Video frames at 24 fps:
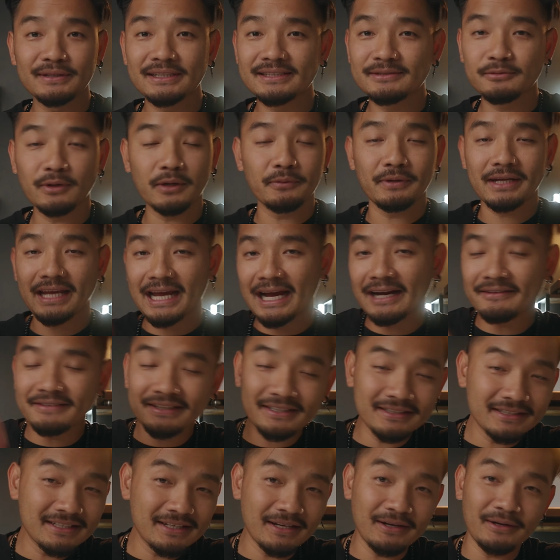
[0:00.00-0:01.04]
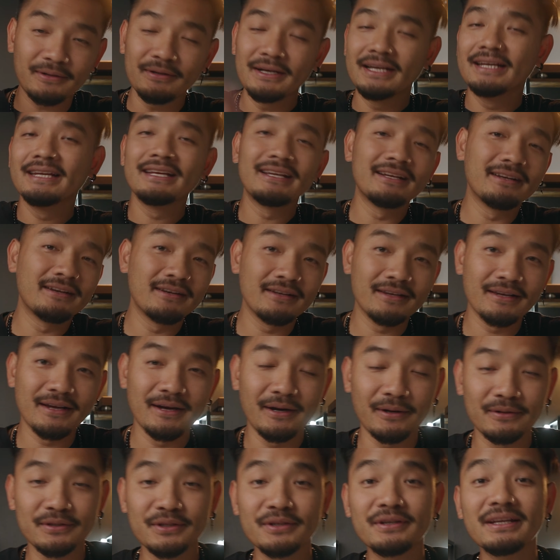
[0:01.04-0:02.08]
This is what we have. Here you go. Here you
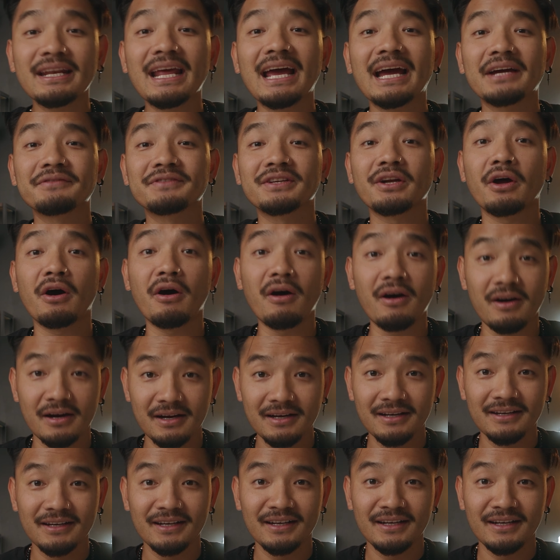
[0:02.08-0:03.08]
go. You can have it all.